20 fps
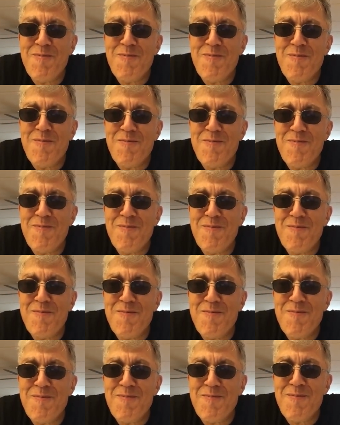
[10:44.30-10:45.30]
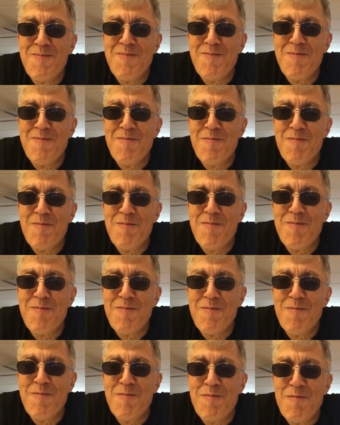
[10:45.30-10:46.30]

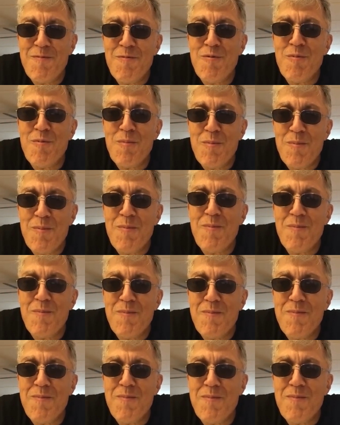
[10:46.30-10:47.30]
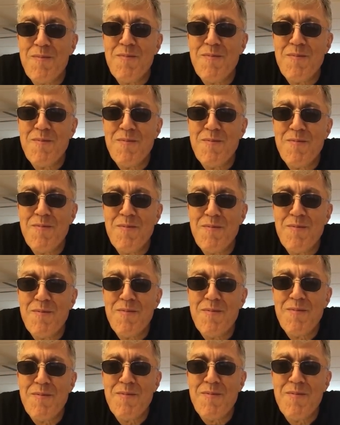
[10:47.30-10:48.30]

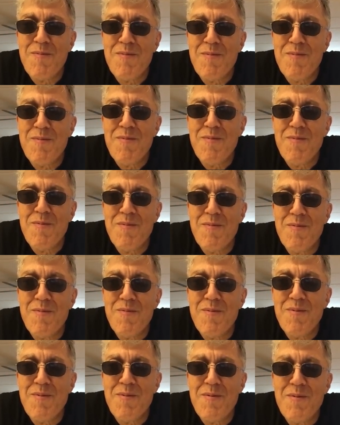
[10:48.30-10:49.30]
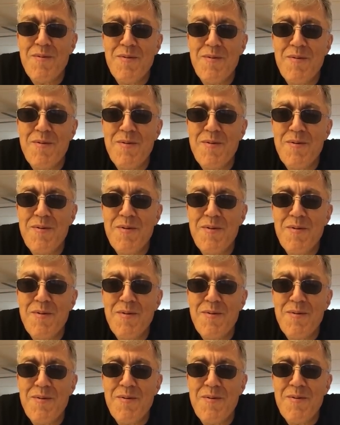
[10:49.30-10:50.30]

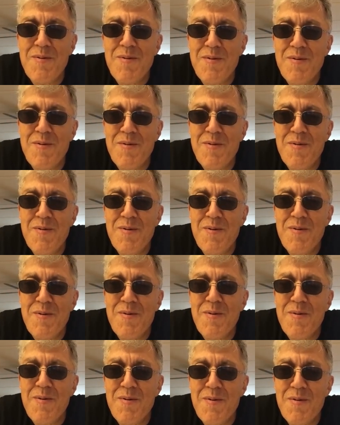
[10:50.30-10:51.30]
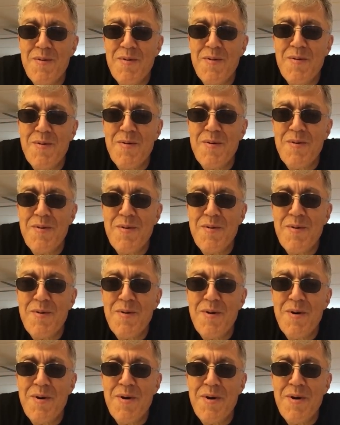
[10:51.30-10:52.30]
This person isn't speaking.